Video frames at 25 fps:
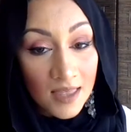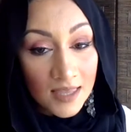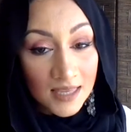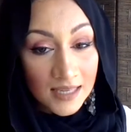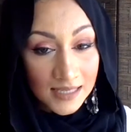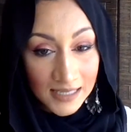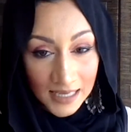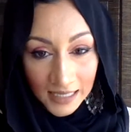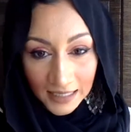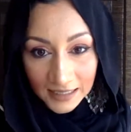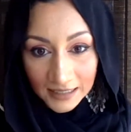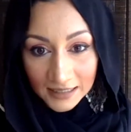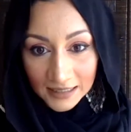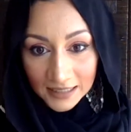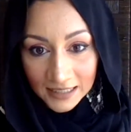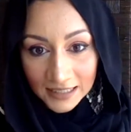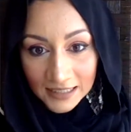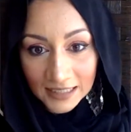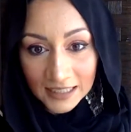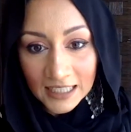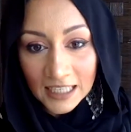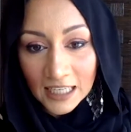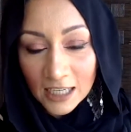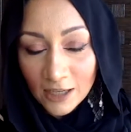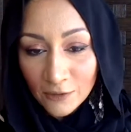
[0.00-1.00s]

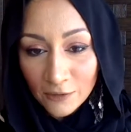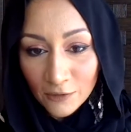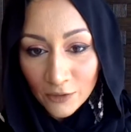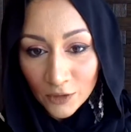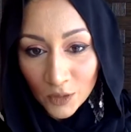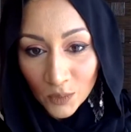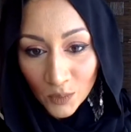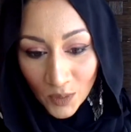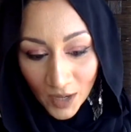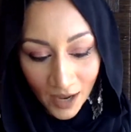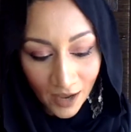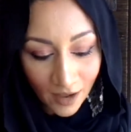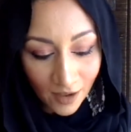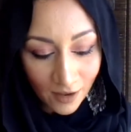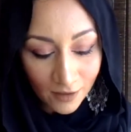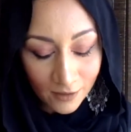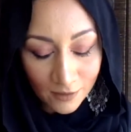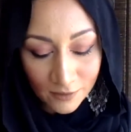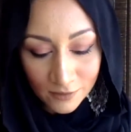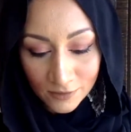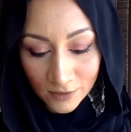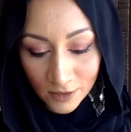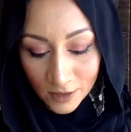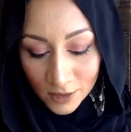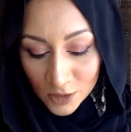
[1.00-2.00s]
Secondly, if you have,
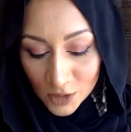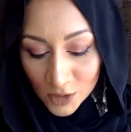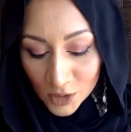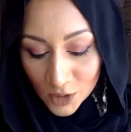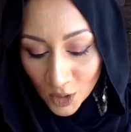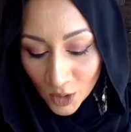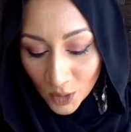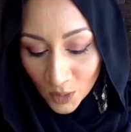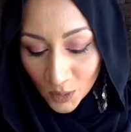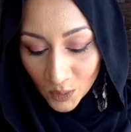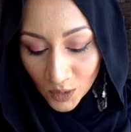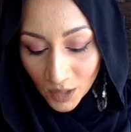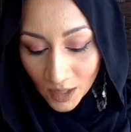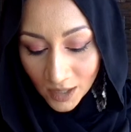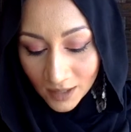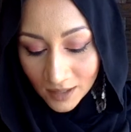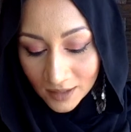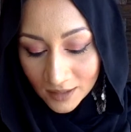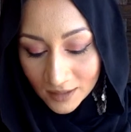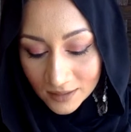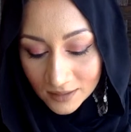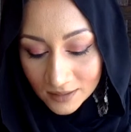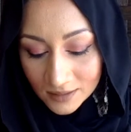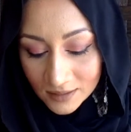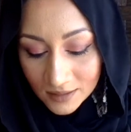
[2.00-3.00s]
so
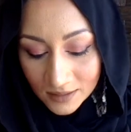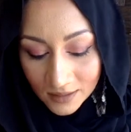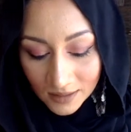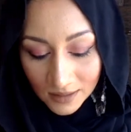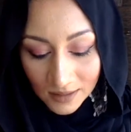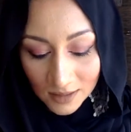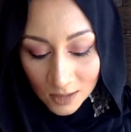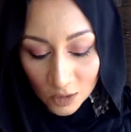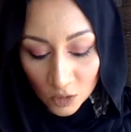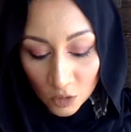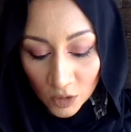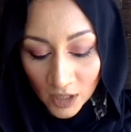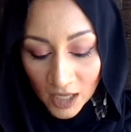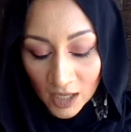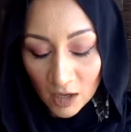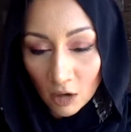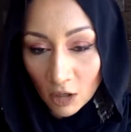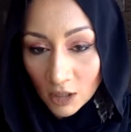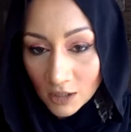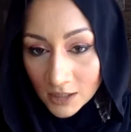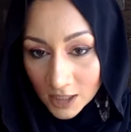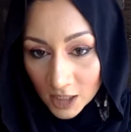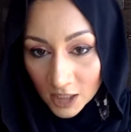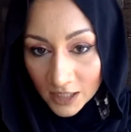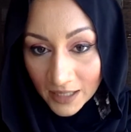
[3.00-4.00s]
you can
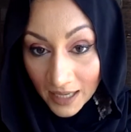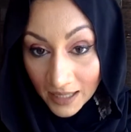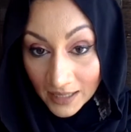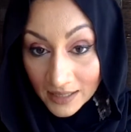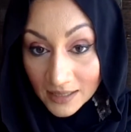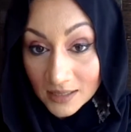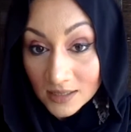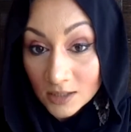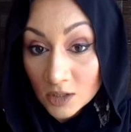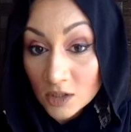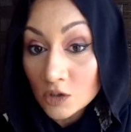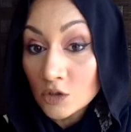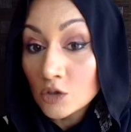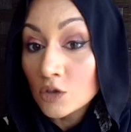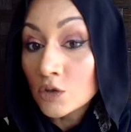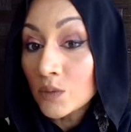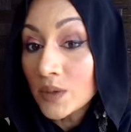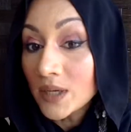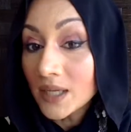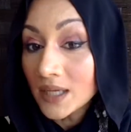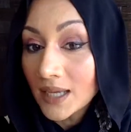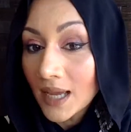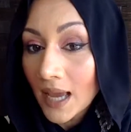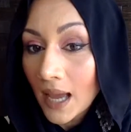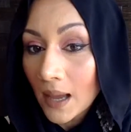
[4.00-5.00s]
alternate. To
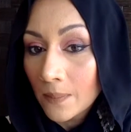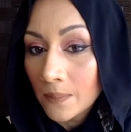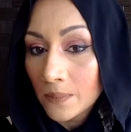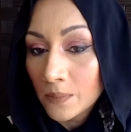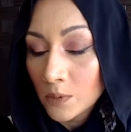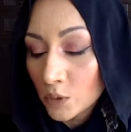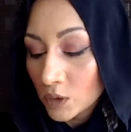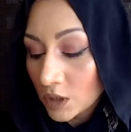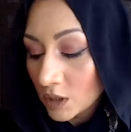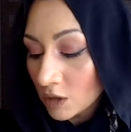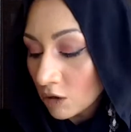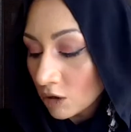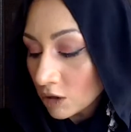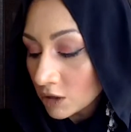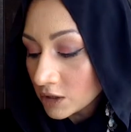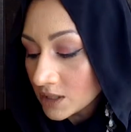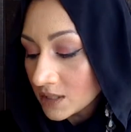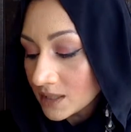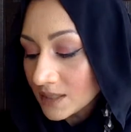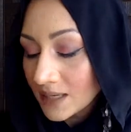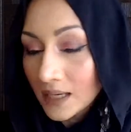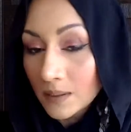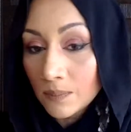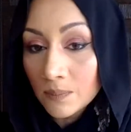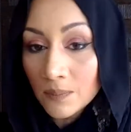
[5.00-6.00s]
recap, you can
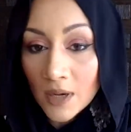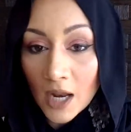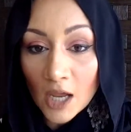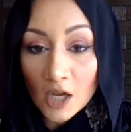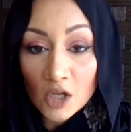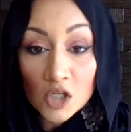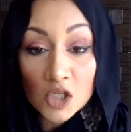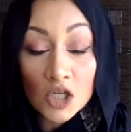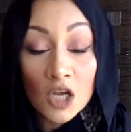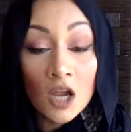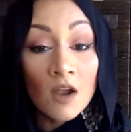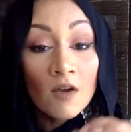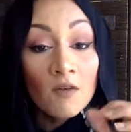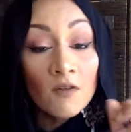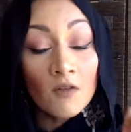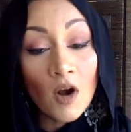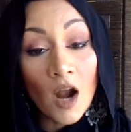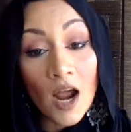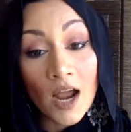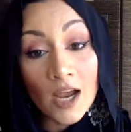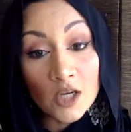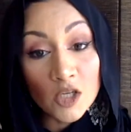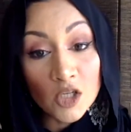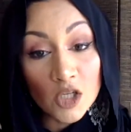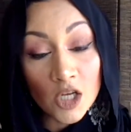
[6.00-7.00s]
alternate blush for
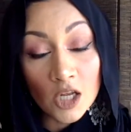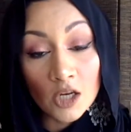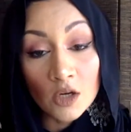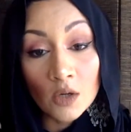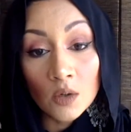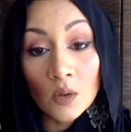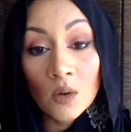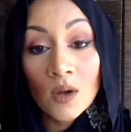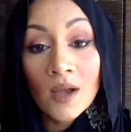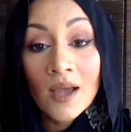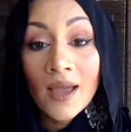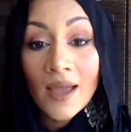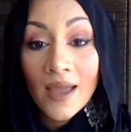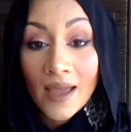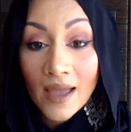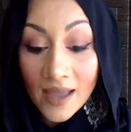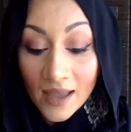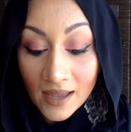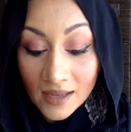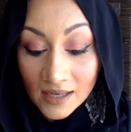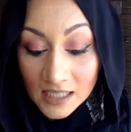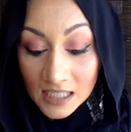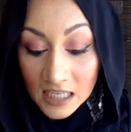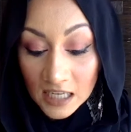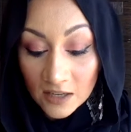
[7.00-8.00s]
eyeshadow,
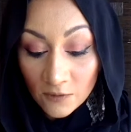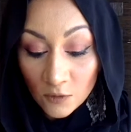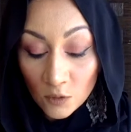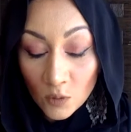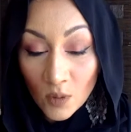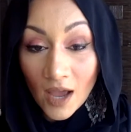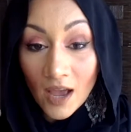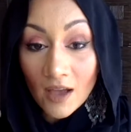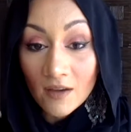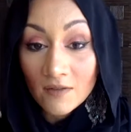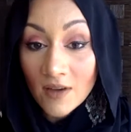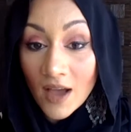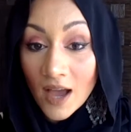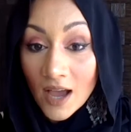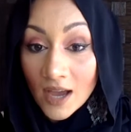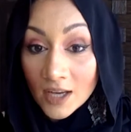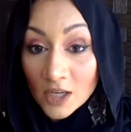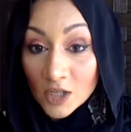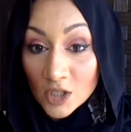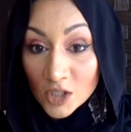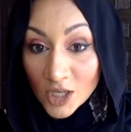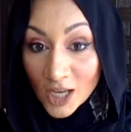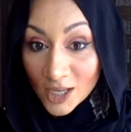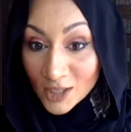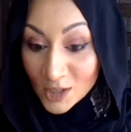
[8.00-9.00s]
and if you have
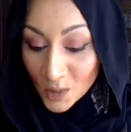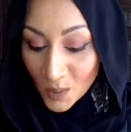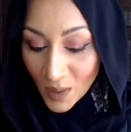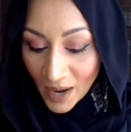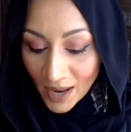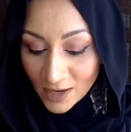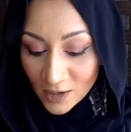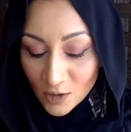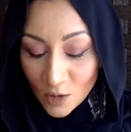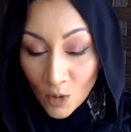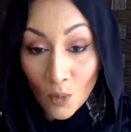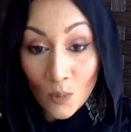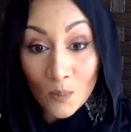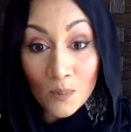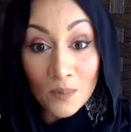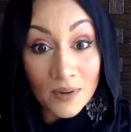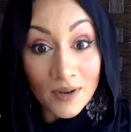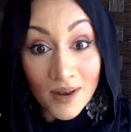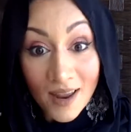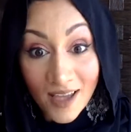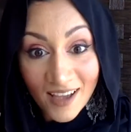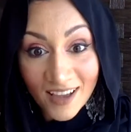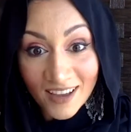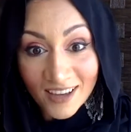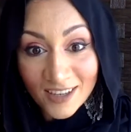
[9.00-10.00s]
eyeshadow and no
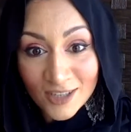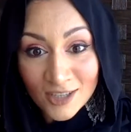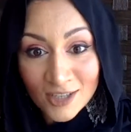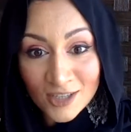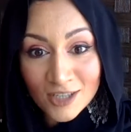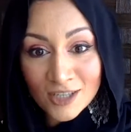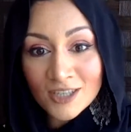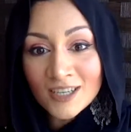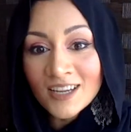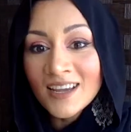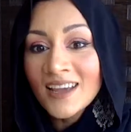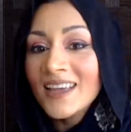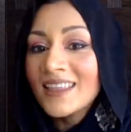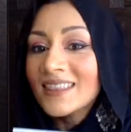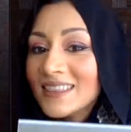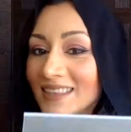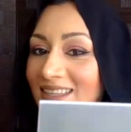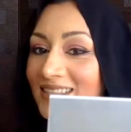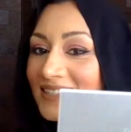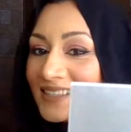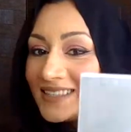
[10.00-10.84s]
blush, the